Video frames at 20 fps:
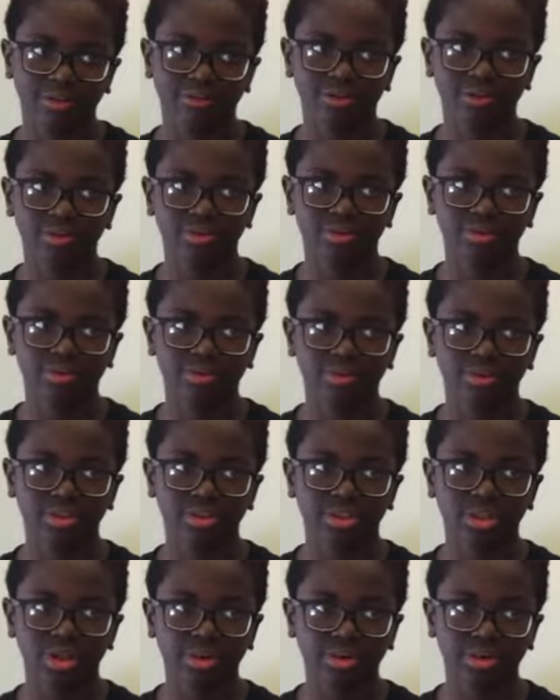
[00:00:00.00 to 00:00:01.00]
If you
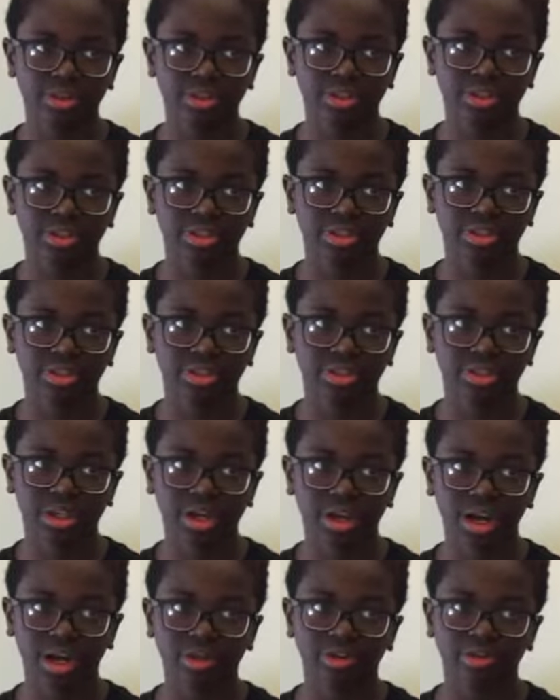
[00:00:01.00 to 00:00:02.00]
know your
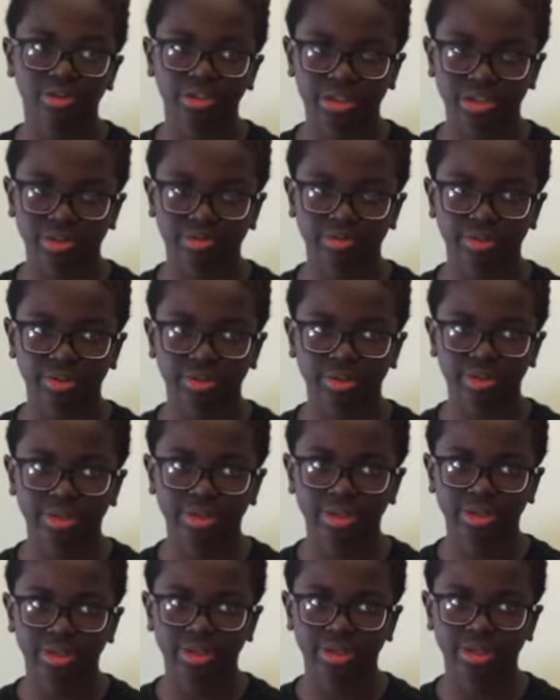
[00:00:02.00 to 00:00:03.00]
child is
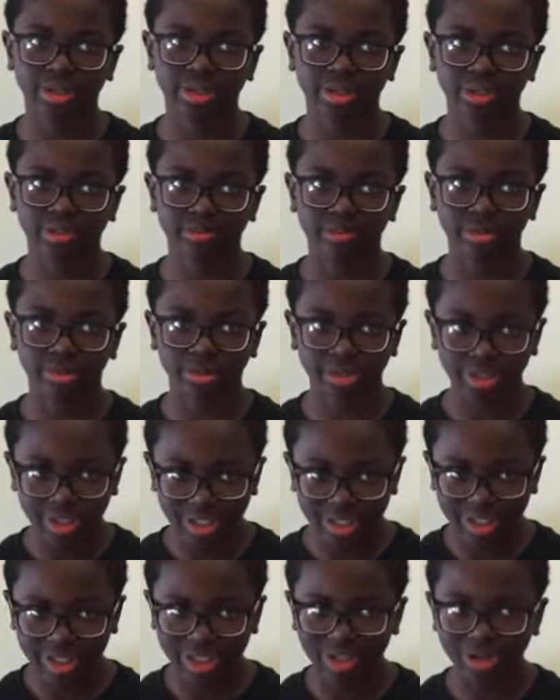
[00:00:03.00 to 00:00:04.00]

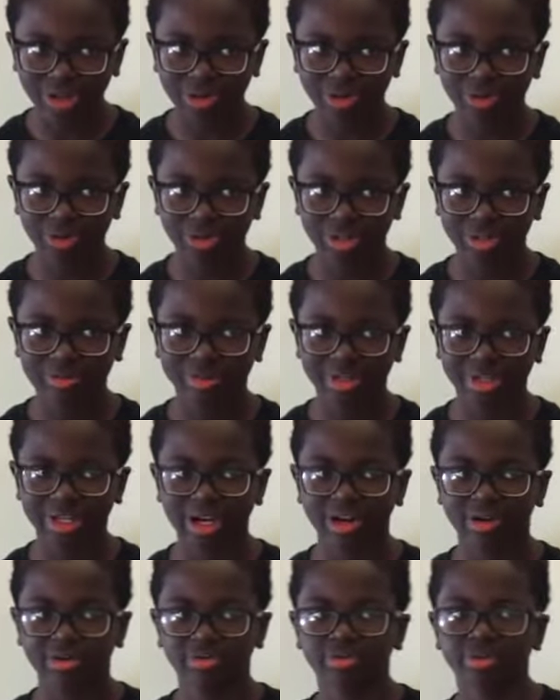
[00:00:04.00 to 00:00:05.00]
bullying, hold them
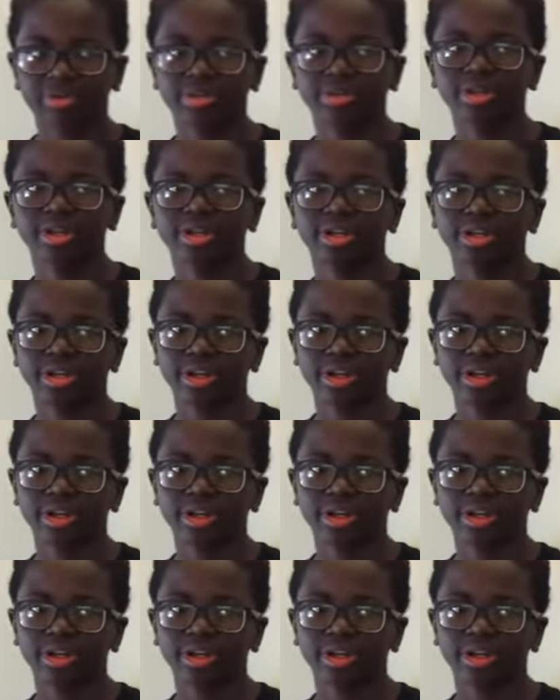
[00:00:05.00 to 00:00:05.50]
accountable.